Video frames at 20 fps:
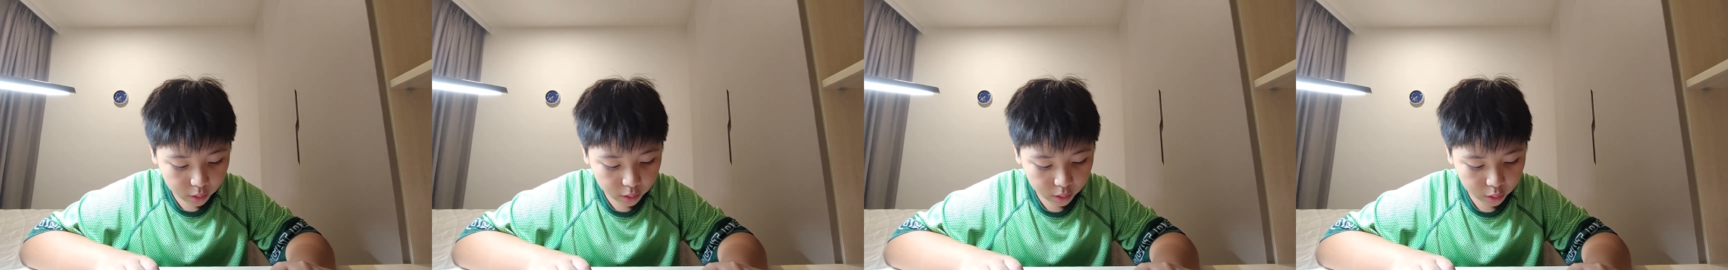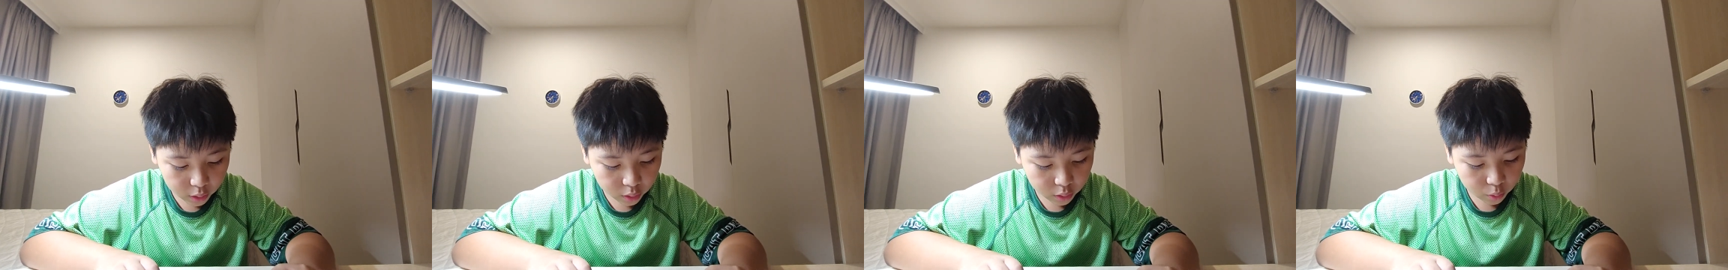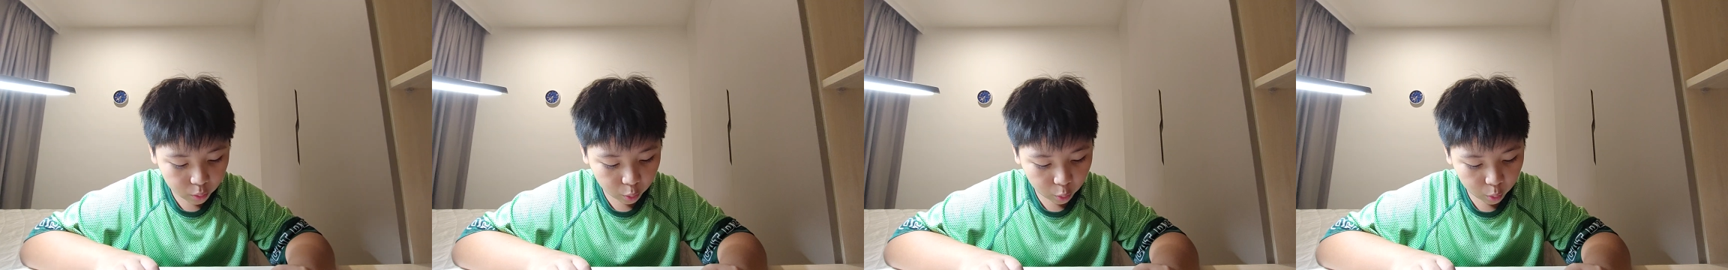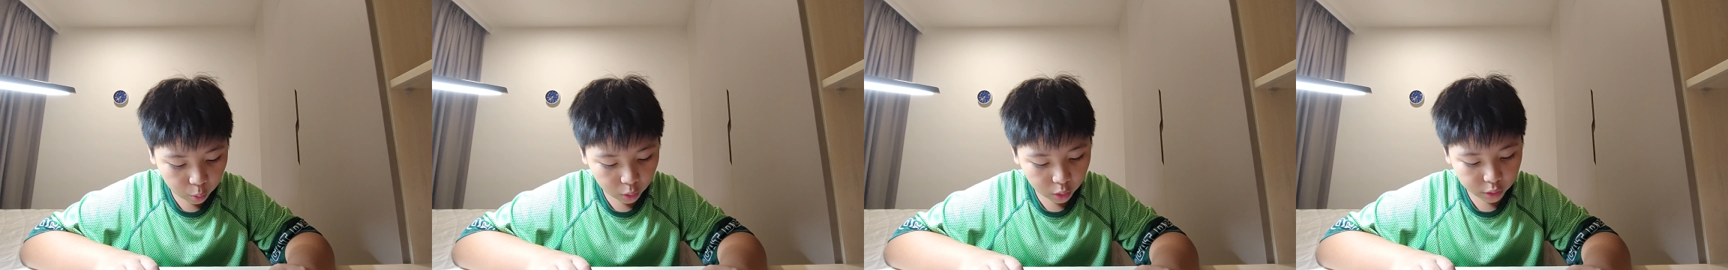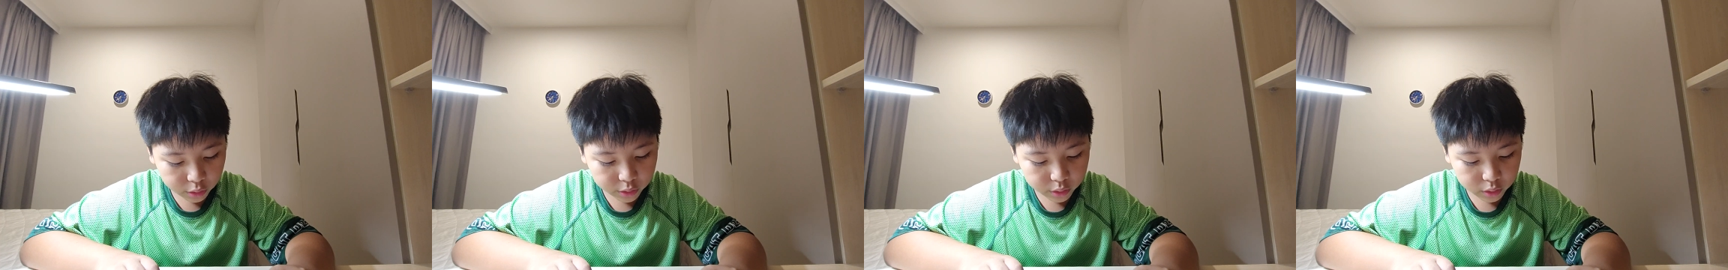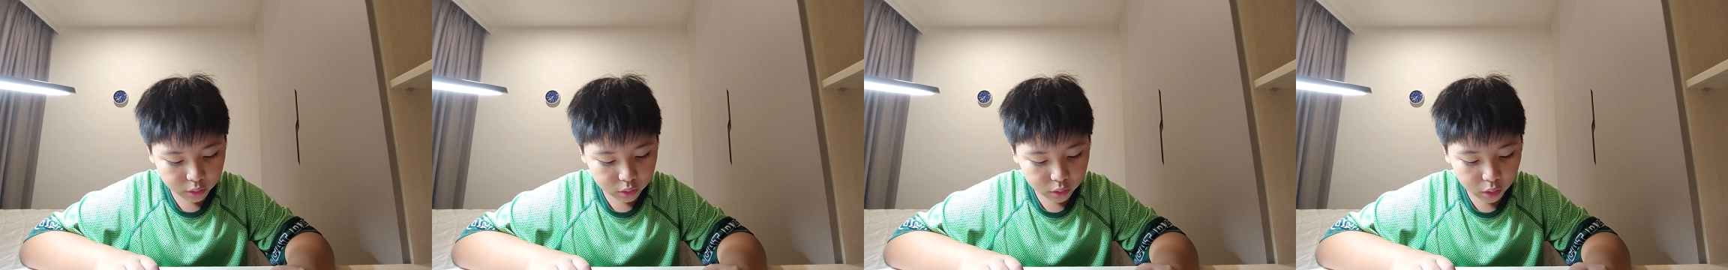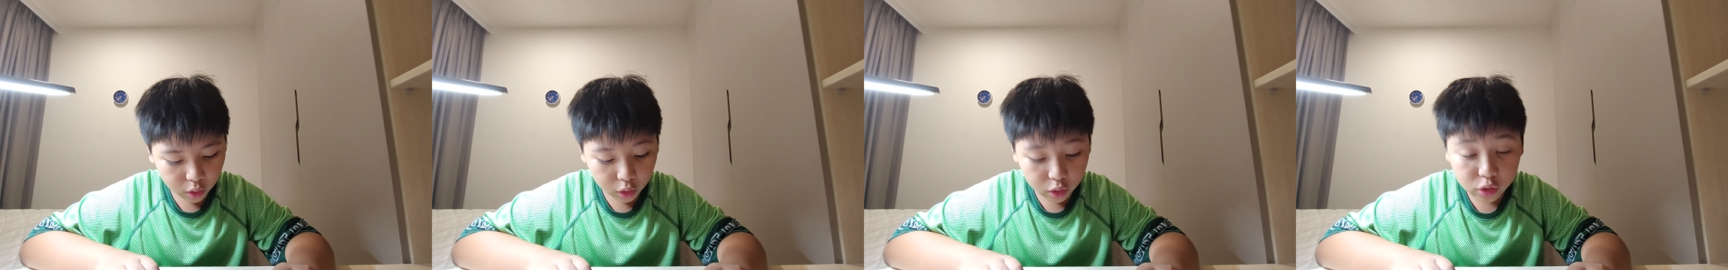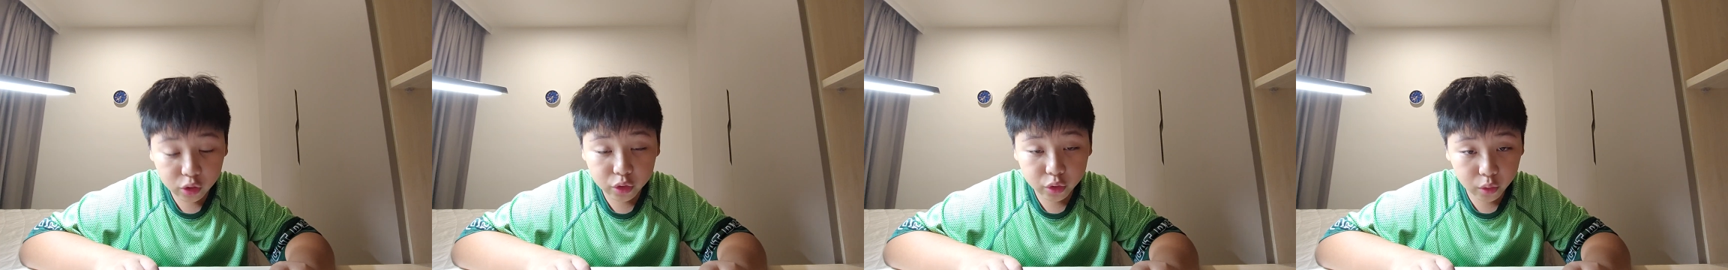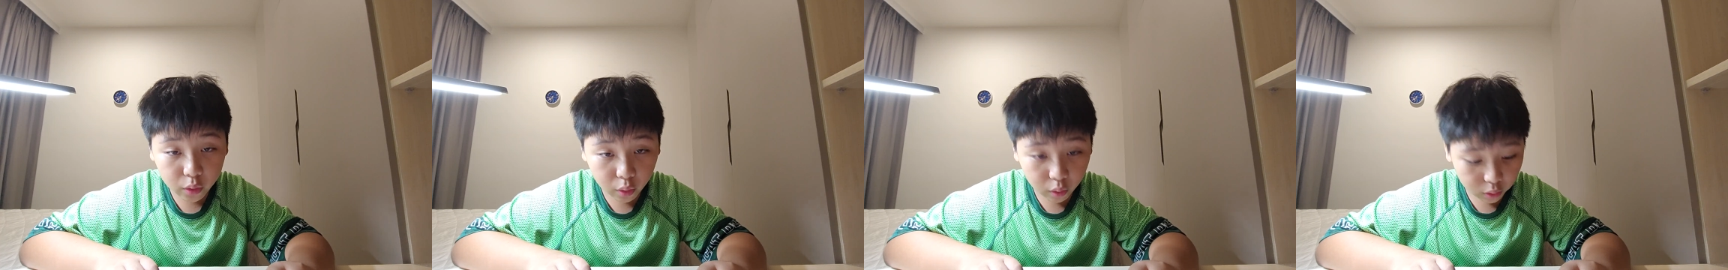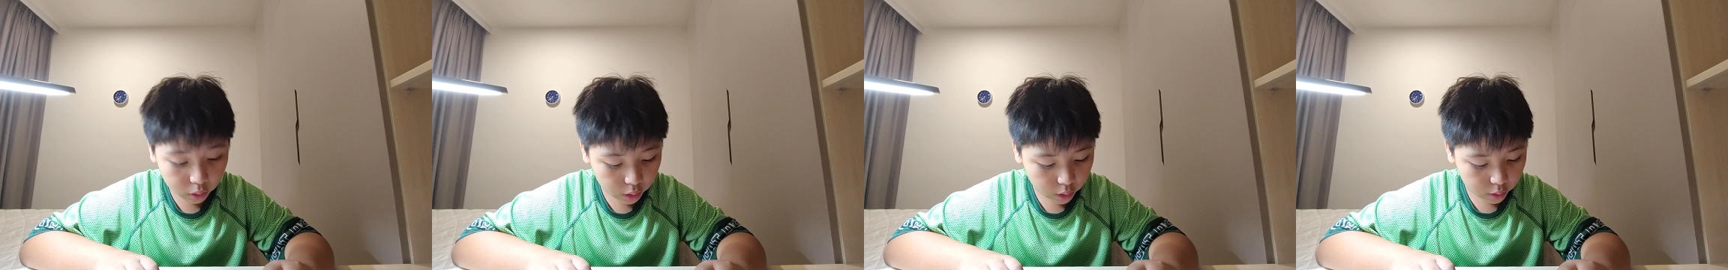It was
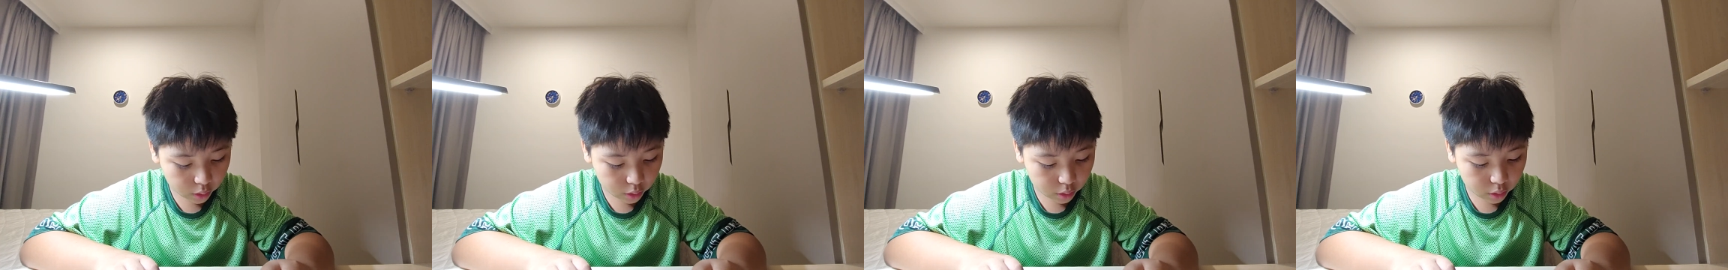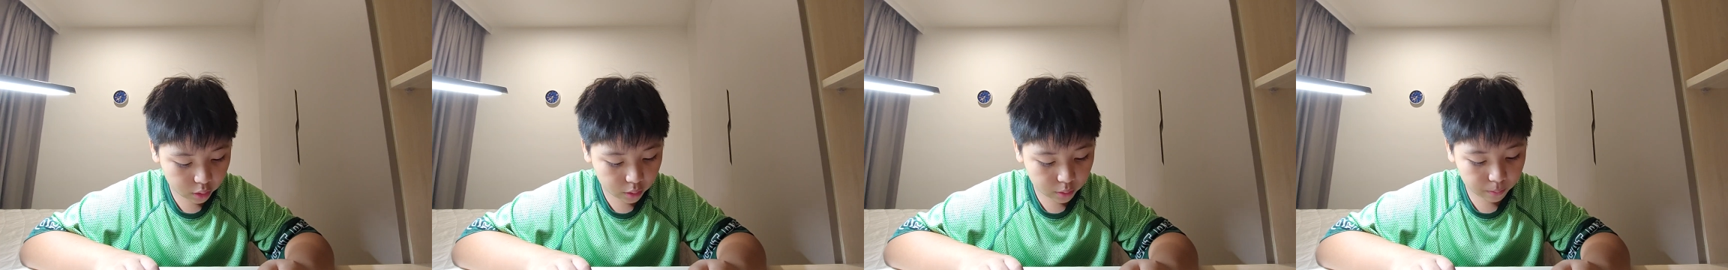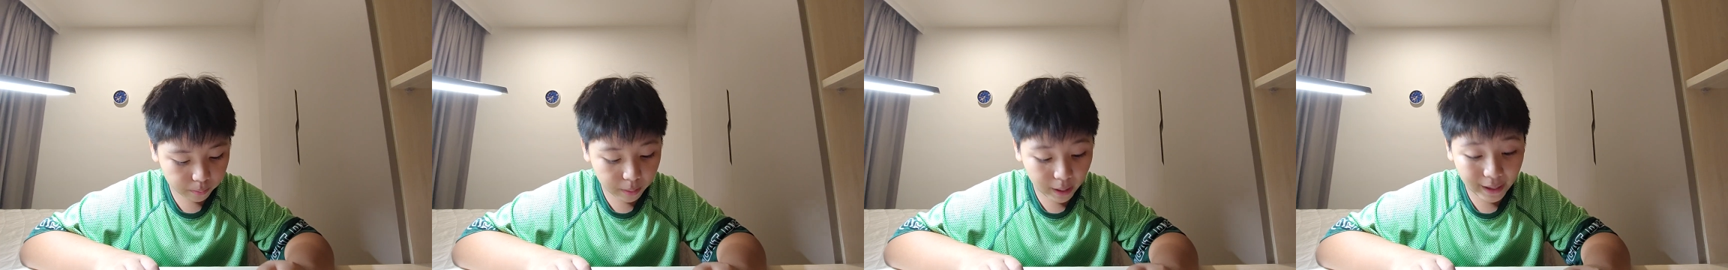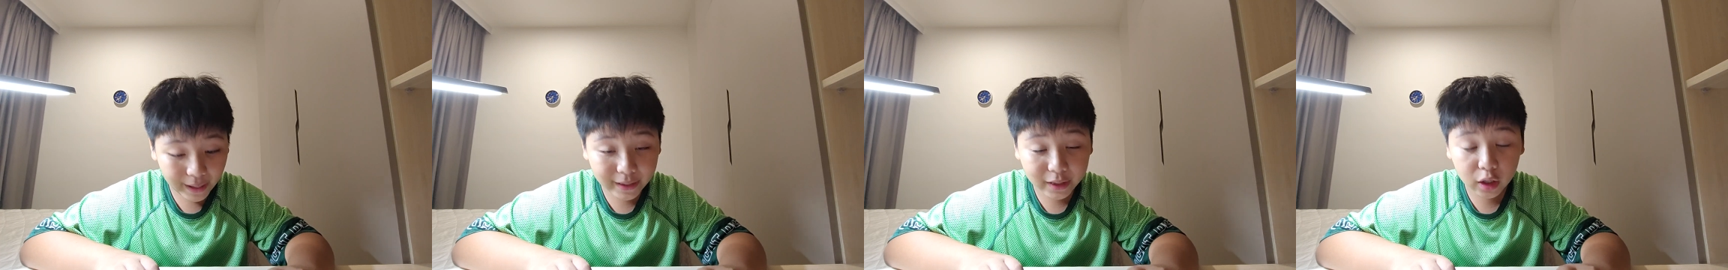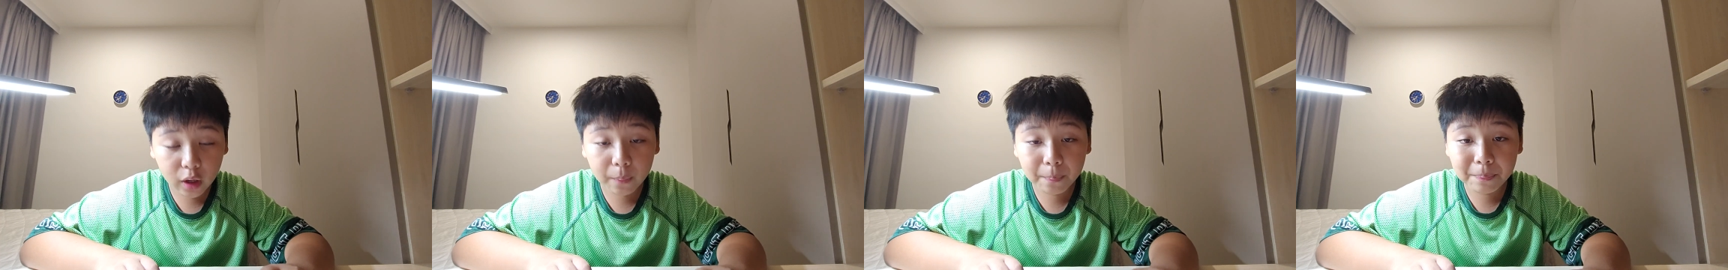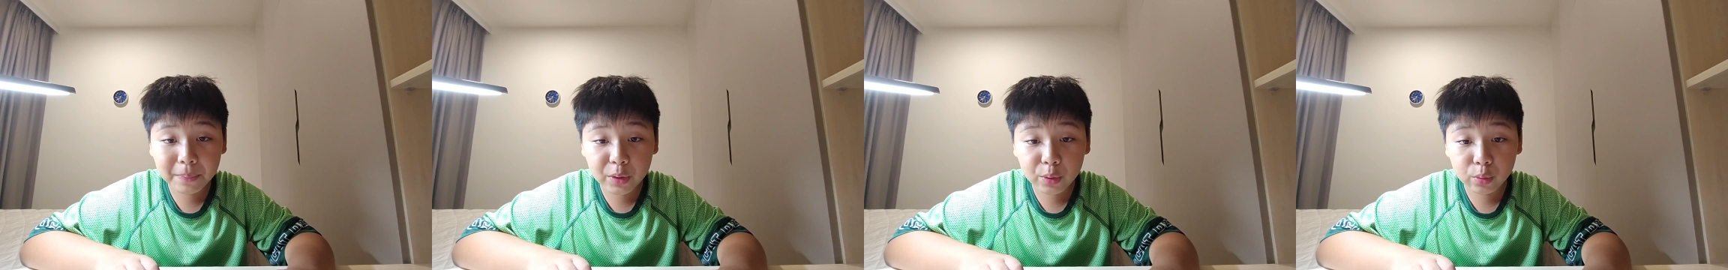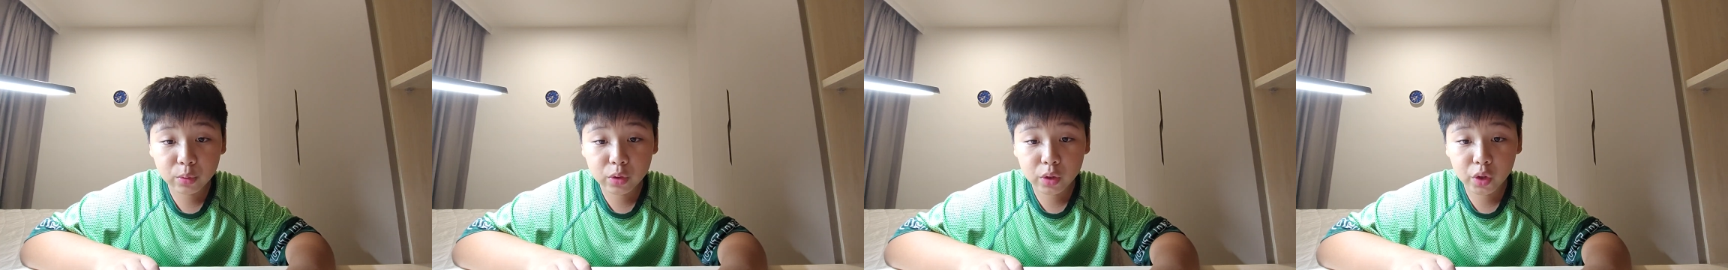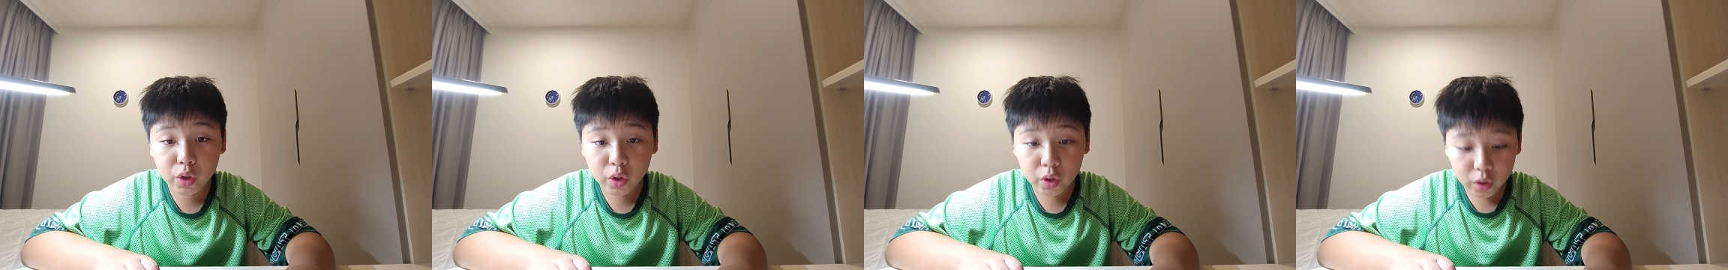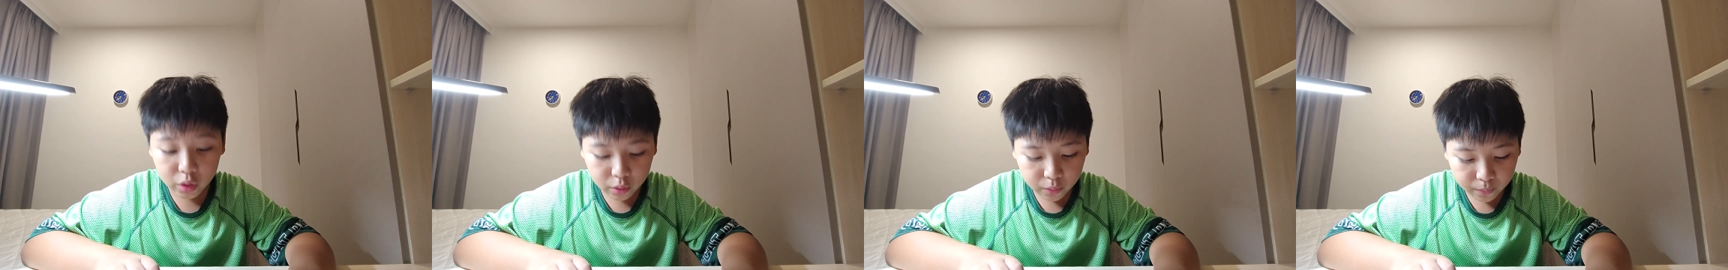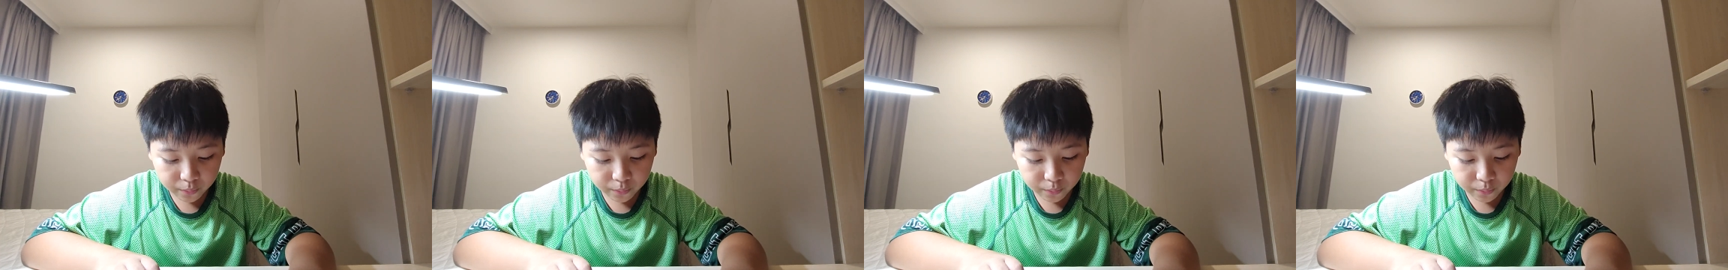controlled by computer.